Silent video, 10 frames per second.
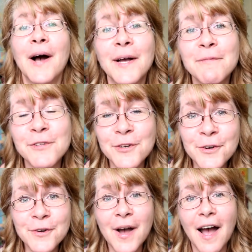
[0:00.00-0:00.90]
Welcome
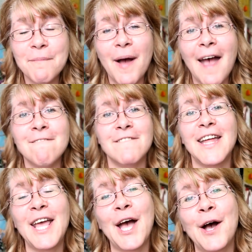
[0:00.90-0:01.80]
to my
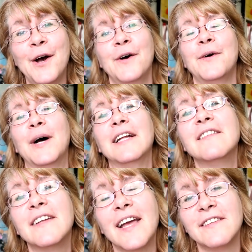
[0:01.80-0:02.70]
video!
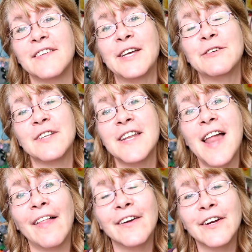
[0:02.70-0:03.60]
Today's video is
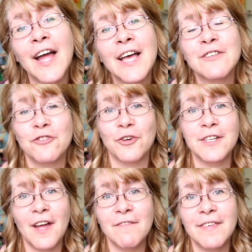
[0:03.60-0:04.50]
another
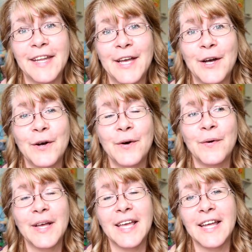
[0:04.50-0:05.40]
storytime
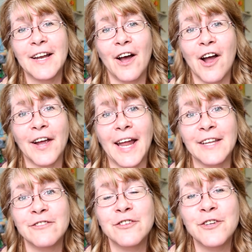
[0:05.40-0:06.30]
video in our
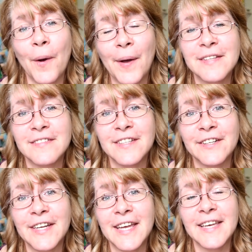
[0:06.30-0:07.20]
Getting to Know Us
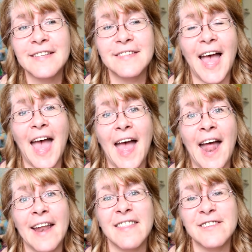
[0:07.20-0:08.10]
series
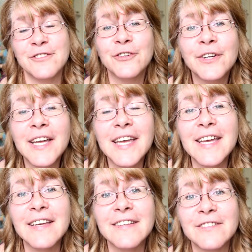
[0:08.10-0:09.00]
and this story
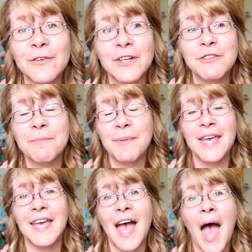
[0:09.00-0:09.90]
is going to
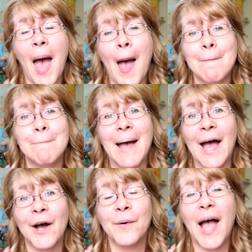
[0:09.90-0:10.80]
be
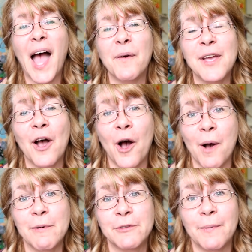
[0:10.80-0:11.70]
about how we
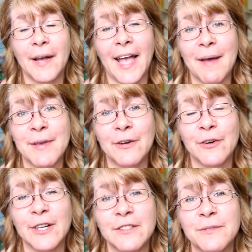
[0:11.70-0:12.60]
almost bought Gabby a
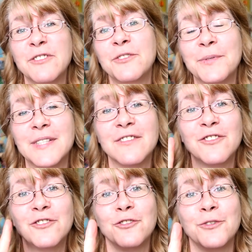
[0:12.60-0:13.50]
horse when she was
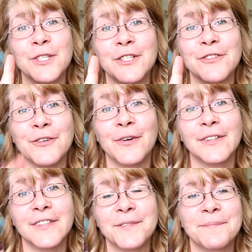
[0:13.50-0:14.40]
two years
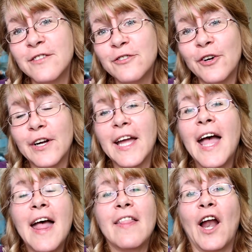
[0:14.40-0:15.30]
old. This is a story
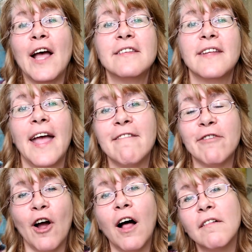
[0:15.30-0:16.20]
that I save
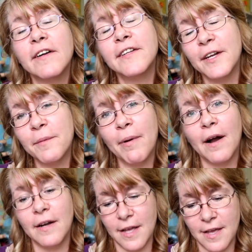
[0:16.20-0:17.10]
for all of our dinner
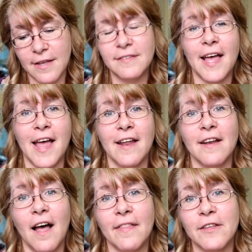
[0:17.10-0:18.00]
parties
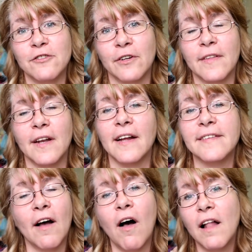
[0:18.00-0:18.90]
and the story that I
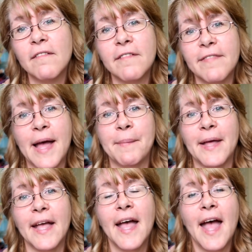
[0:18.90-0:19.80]
tell all of our
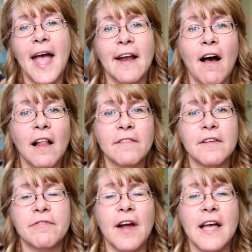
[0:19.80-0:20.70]
family and all of
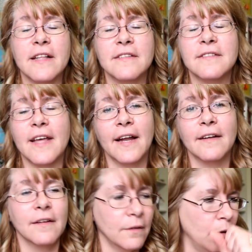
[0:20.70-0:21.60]
our friends and